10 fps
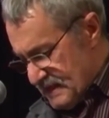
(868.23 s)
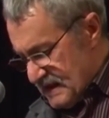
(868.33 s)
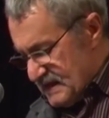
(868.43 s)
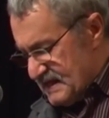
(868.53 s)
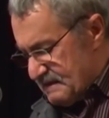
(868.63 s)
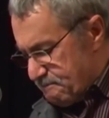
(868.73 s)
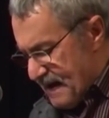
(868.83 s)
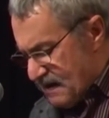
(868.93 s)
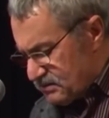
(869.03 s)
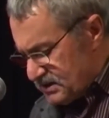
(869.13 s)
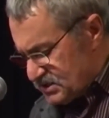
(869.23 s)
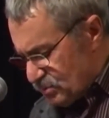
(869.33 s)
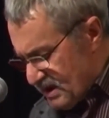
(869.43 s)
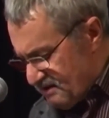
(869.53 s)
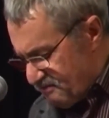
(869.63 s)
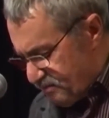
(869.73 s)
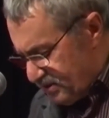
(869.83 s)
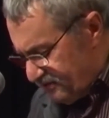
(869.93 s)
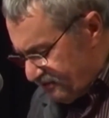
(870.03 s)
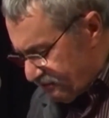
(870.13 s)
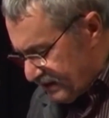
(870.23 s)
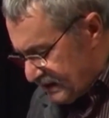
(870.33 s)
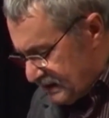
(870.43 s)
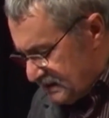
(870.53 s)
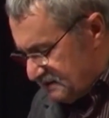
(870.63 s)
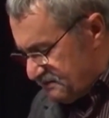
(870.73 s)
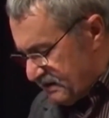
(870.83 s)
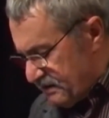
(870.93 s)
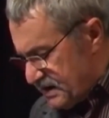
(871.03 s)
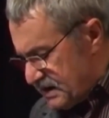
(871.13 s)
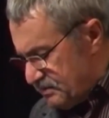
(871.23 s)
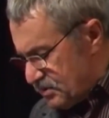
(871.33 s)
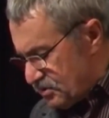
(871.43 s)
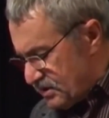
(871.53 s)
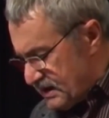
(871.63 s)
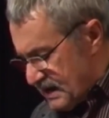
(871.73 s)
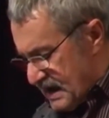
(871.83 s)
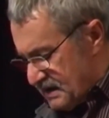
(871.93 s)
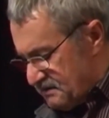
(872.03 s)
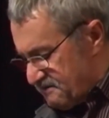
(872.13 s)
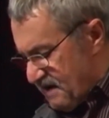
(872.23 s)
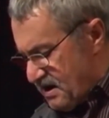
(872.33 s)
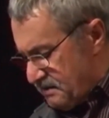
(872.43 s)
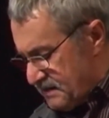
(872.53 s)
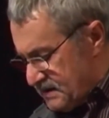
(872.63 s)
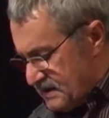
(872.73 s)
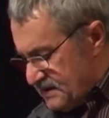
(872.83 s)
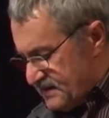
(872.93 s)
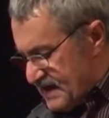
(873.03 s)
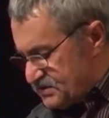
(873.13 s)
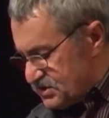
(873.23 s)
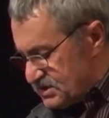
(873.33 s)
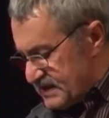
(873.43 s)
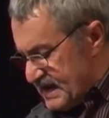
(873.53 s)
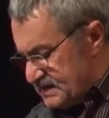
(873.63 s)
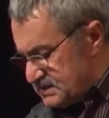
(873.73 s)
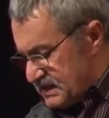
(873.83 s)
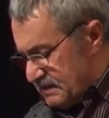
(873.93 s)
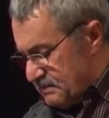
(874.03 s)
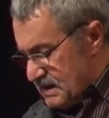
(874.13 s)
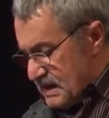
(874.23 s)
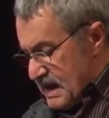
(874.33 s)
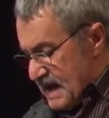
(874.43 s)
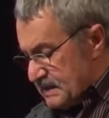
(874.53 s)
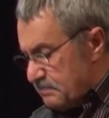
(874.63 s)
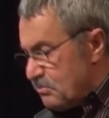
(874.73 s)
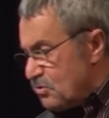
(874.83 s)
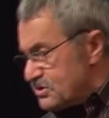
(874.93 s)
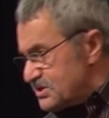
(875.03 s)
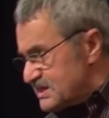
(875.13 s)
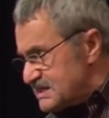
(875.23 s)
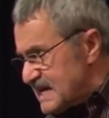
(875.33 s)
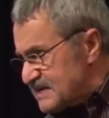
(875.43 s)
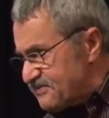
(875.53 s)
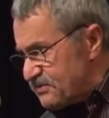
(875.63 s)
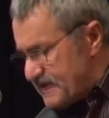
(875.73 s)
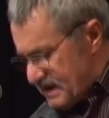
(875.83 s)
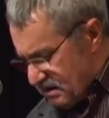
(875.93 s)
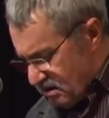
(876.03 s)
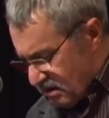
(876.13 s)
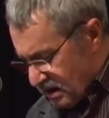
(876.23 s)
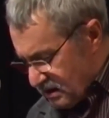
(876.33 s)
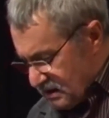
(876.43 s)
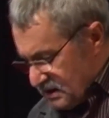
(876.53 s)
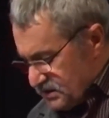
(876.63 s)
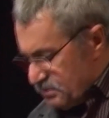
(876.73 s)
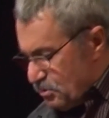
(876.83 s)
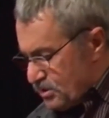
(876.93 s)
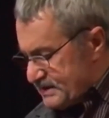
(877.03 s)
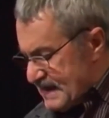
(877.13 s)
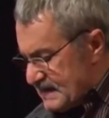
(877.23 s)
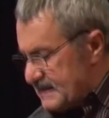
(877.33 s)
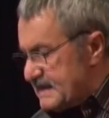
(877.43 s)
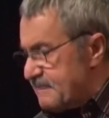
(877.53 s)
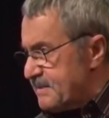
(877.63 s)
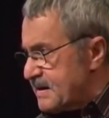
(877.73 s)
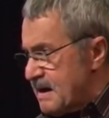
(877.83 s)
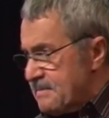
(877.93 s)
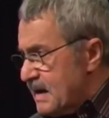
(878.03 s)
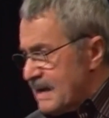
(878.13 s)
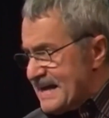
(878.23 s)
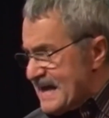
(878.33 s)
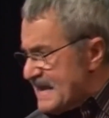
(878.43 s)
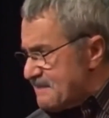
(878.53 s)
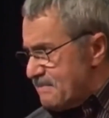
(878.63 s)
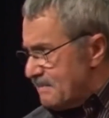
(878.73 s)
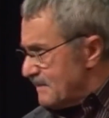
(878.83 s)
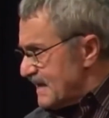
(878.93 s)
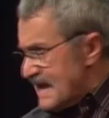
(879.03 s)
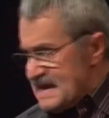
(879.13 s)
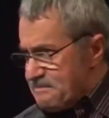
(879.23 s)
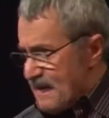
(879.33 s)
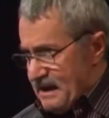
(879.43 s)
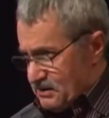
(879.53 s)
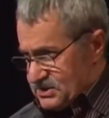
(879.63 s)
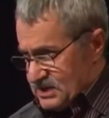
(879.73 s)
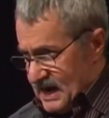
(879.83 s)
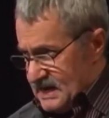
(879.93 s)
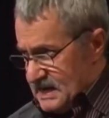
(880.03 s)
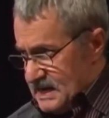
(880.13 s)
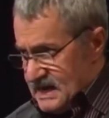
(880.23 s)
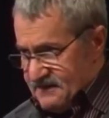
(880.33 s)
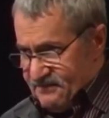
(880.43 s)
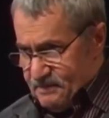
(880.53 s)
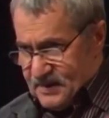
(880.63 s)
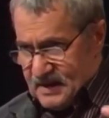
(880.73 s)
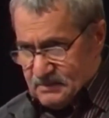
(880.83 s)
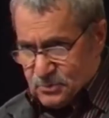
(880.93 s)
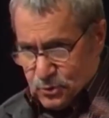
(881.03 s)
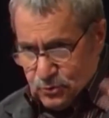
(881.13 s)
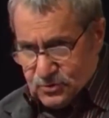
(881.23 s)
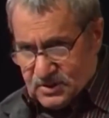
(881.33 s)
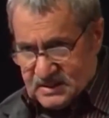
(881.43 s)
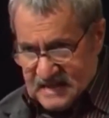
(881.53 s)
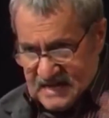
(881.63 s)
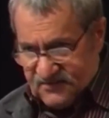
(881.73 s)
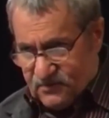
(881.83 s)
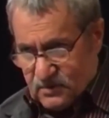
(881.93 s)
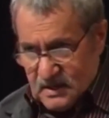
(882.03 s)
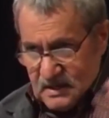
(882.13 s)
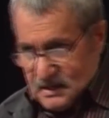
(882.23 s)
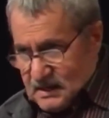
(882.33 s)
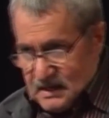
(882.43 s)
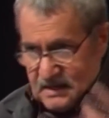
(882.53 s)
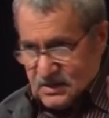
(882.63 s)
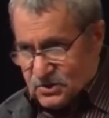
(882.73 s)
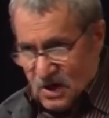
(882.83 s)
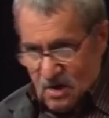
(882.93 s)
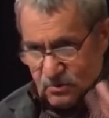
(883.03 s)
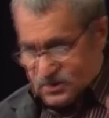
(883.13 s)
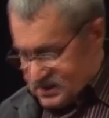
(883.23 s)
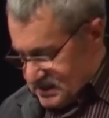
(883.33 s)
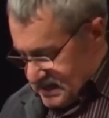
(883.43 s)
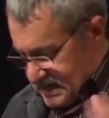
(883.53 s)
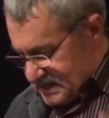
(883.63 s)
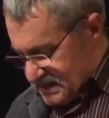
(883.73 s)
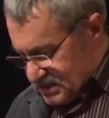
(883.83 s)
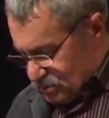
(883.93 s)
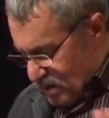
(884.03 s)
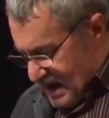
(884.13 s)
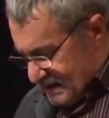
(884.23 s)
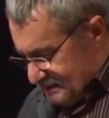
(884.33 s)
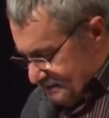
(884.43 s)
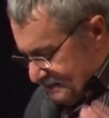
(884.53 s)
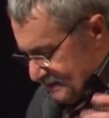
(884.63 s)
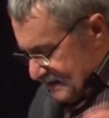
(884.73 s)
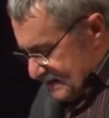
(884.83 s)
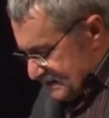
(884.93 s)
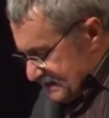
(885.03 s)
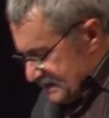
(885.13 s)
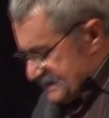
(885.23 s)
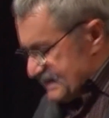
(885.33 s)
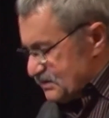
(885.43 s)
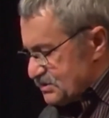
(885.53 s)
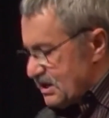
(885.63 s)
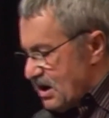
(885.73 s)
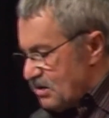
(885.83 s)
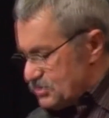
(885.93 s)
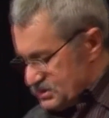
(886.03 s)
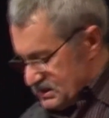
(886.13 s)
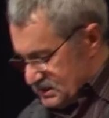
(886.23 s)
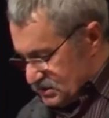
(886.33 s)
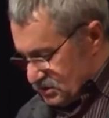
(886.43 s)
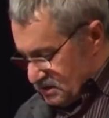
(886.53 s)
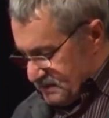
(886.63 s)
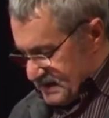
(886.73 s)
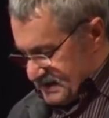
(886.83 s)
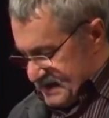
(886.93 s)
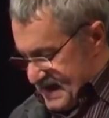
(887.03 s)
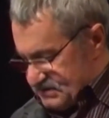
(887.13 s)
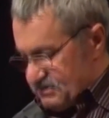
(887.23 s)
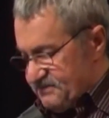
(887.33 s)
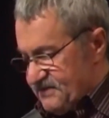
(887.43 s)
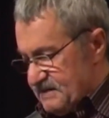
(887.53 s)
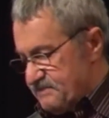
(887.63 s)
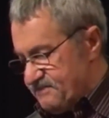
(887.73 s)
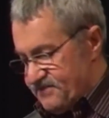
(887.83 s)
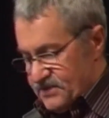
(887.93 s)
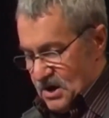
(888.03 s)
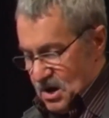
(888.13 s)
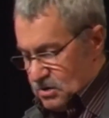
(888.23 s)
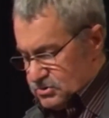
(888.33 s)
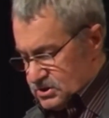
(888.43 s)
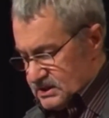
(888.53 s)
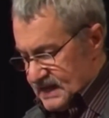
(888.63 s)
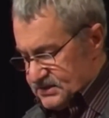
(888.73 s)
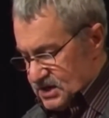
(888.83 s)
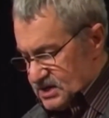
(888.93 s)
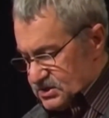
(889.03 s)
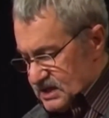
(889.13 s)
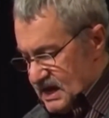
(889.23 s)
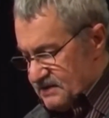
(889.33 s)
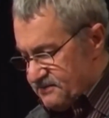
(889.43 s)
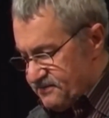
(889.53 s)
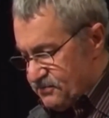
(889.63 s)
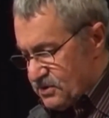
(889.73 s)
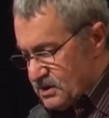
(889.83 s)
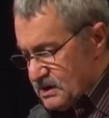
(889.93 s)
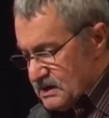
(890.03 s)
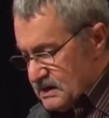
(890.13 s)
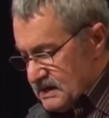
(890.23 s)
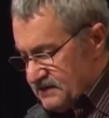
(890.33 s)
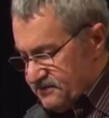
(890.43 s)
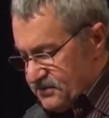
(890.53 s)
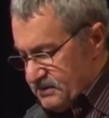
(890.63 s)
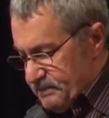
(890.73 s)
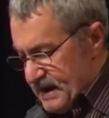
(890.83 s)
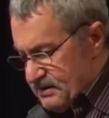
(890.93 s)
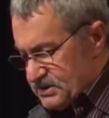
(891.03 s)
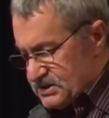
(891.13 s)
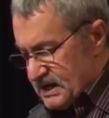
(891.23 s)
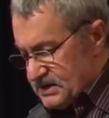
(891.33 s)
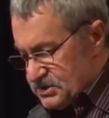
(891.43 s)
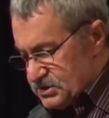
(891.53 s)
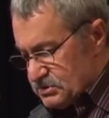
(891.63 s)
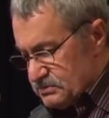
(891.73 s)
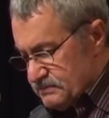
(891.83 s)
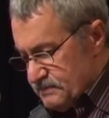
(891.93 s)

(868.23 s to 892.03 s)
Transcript: Their boundless way of pilfering the very community and environment that sustains them. And the more successful they are, the more deadly they become. Like any parasite. If it becomes too successful in its host, it does what? It kills the host, and it's going to be a catastrophe for the host, that's us, and for the parasite too.